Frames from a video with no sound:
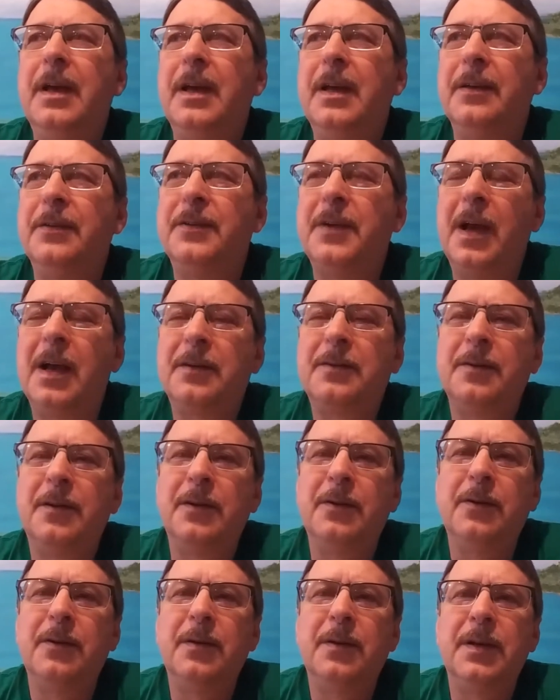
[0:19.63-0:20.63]
It's actually
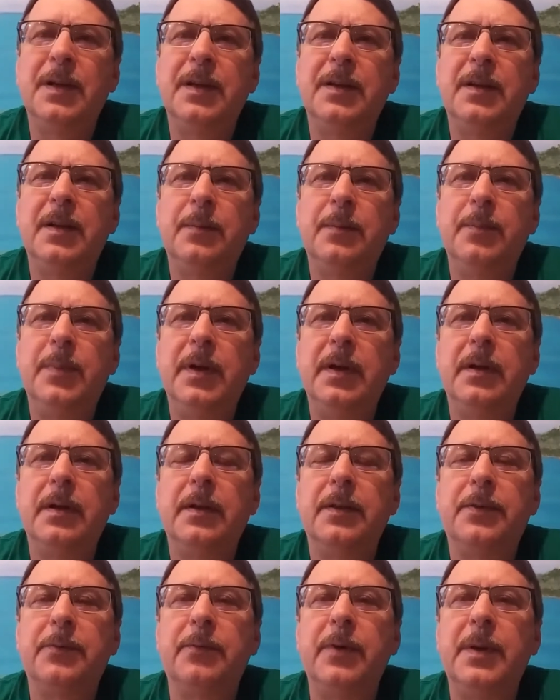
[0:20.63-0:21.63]
going to end up being a
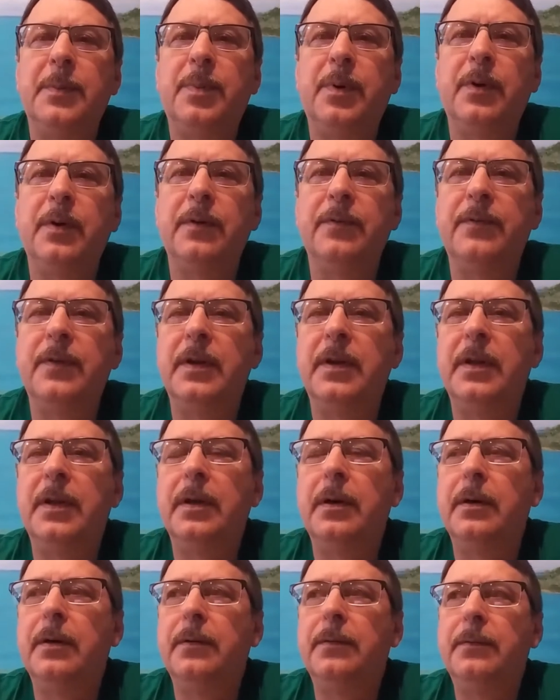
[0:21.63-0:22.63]
three-part
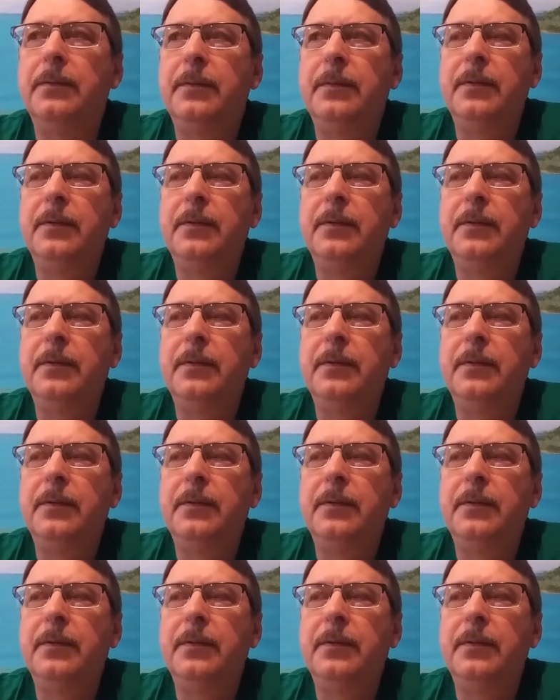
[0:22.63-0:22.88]
video